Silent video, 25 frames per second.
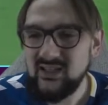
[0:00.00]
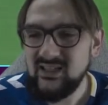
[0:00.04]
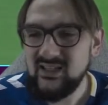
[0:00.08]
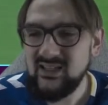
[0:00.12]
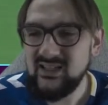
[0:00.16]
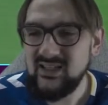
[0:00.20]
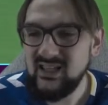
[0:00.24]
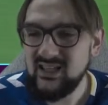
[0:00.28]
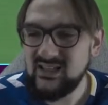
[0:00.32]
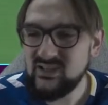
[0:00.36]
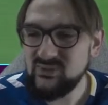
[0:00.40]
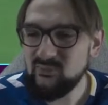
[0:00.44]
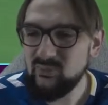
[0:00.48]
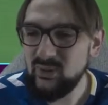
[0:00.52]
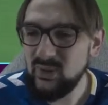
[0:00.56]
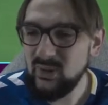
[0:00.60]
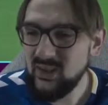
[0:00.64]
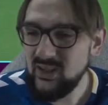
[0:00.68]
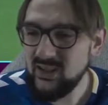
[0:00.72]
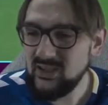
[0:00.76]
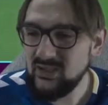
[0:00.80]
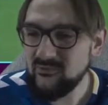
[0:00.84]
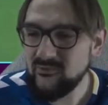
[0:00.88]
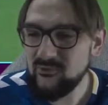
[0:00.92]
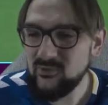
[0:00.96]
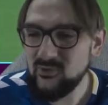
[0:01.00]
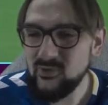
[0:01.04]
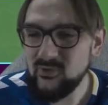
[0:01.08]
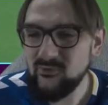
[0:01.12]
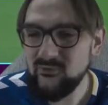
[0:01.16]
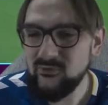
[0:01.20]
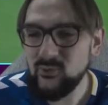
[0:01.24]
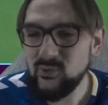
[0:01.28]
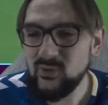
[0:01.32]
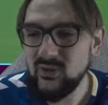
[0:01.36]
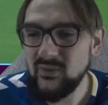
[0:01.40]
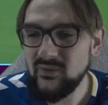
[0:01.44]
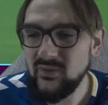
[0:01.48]
He gets played for a
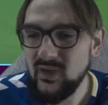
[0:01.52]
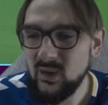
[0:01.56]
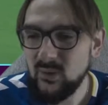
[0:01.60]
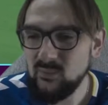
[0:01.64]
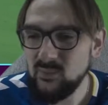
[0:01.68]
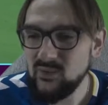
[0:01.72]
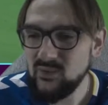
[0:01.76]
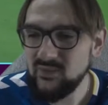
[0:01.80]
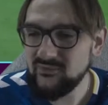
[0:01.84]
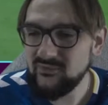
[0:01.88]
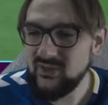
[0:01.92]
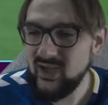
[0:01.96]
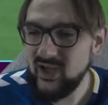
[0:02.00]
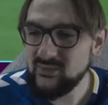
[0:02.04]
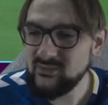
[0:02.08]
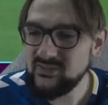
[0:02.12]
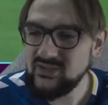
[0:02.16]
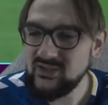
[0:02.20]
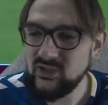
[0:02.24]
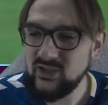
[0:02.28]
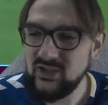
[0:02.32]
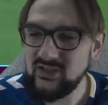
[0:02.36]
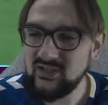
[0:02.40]
fool a number of times here.